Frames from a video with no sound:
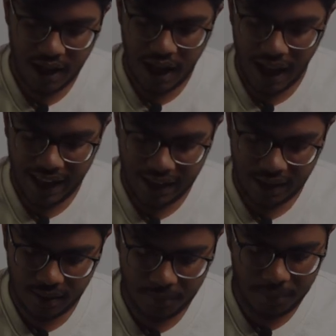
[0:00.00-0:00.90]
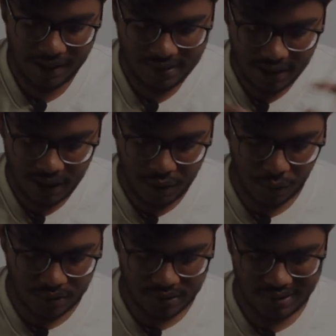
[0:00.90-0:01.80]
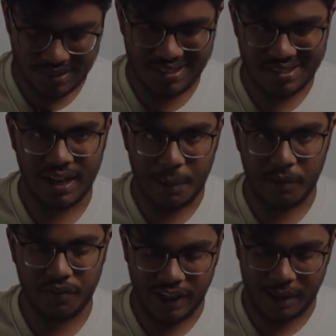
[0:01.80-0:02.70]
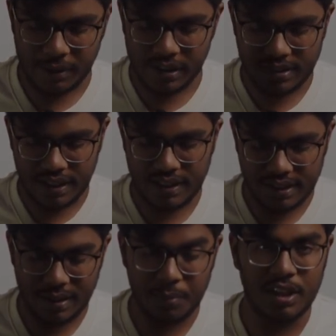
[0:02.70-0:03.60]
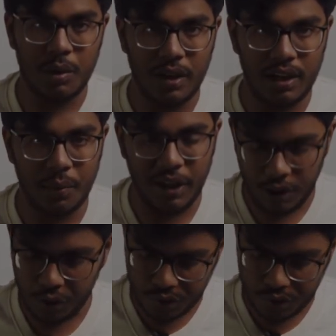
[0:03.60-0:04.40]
I'll basically use this type of tables in the subsequent videos